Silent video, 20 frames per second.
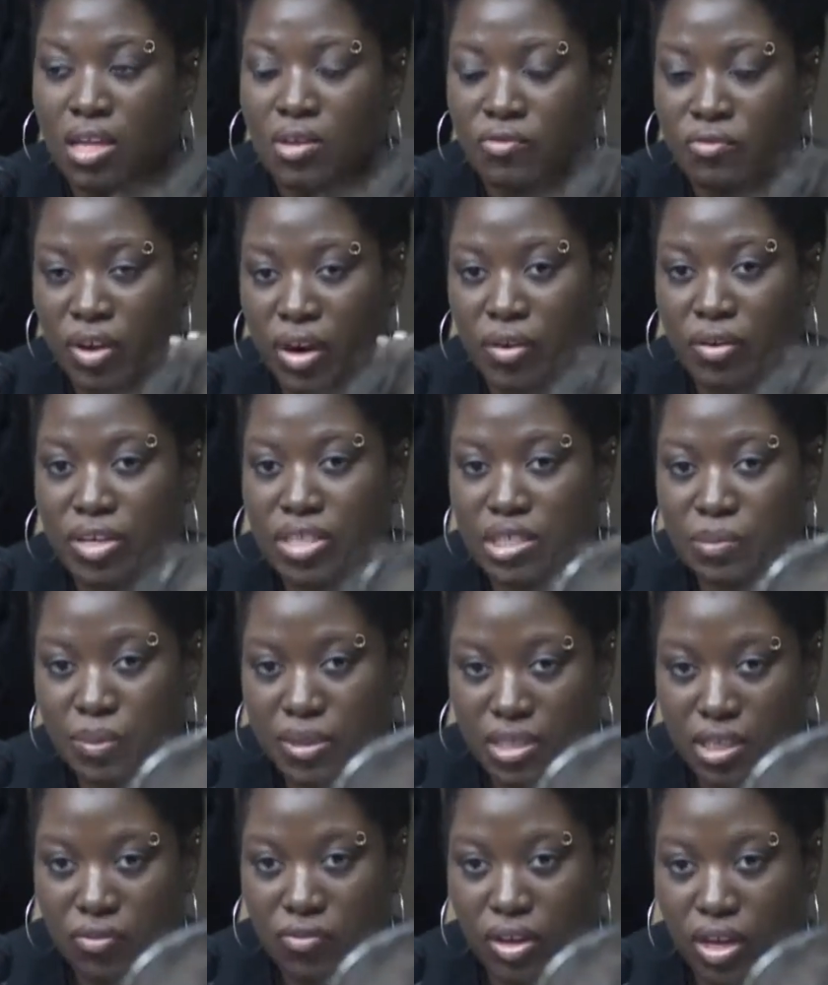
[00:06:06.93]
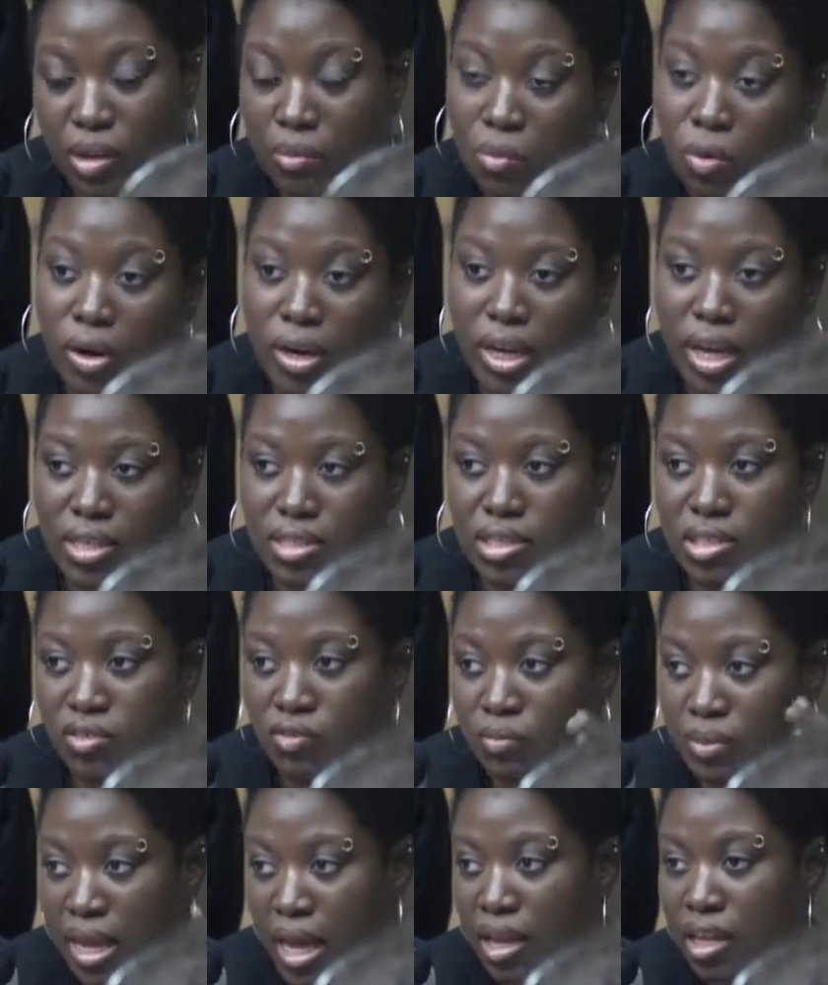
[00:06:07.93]
very specific and more cases
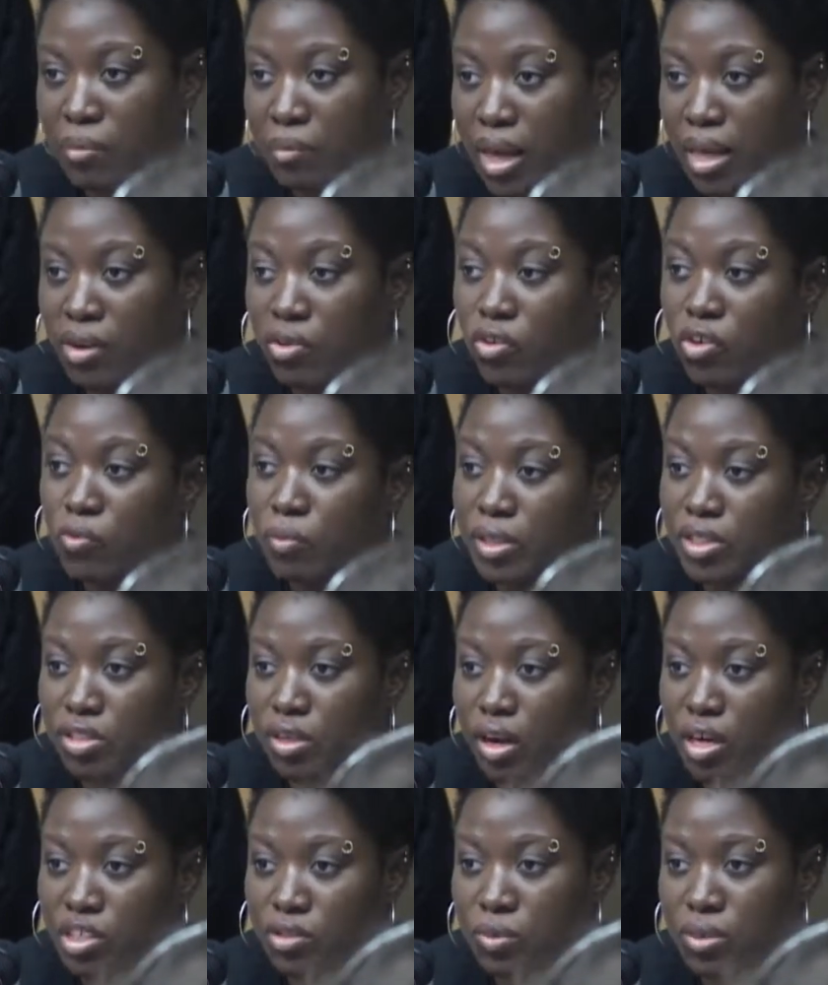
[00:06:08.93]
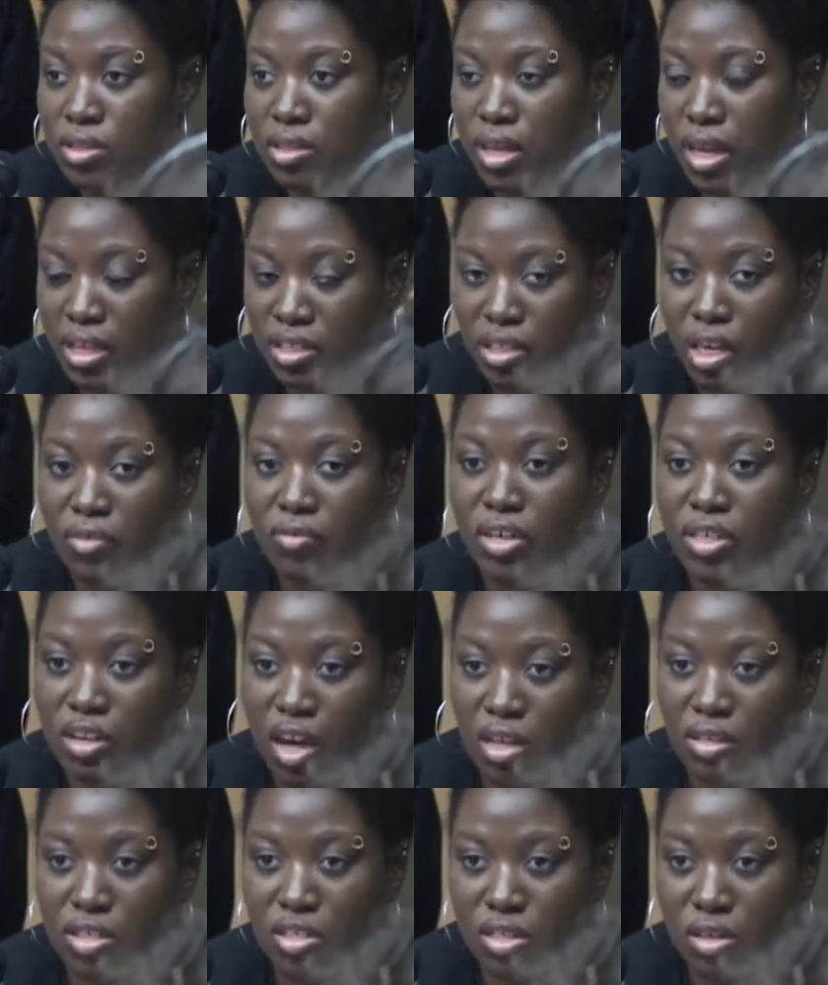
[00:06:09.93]
of black men who have been charged with HIV
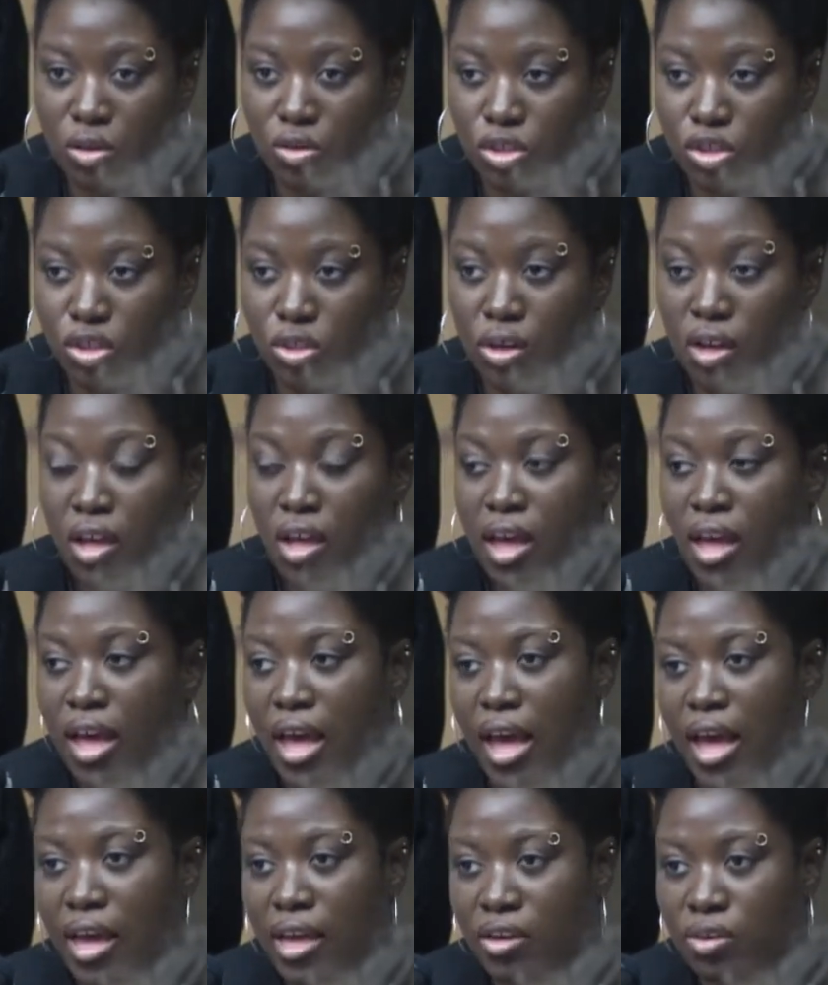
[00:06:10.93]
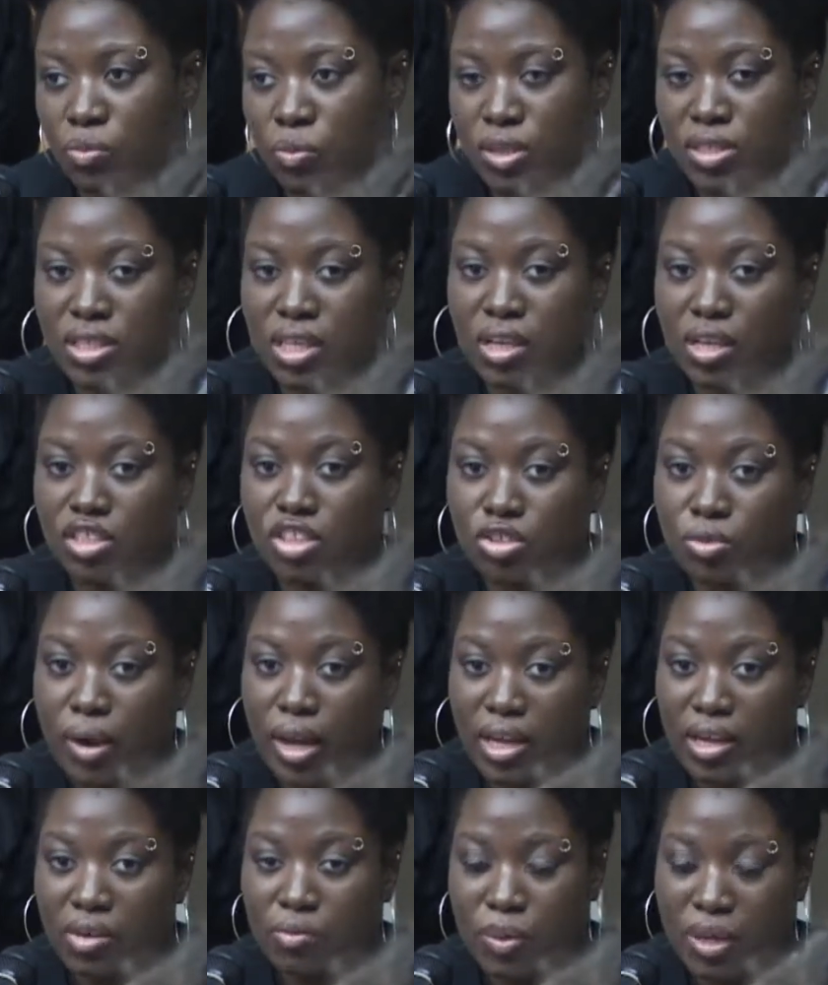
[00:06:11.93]
non-disclosure, and we're seeing a
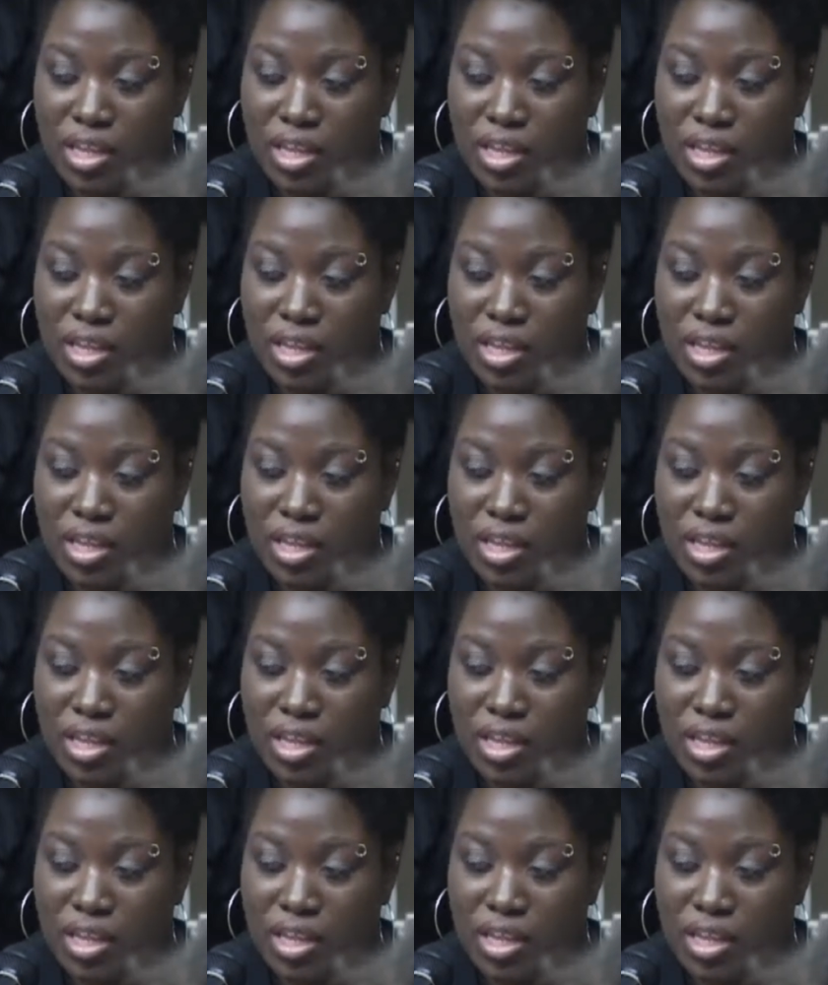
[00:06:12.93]
trend.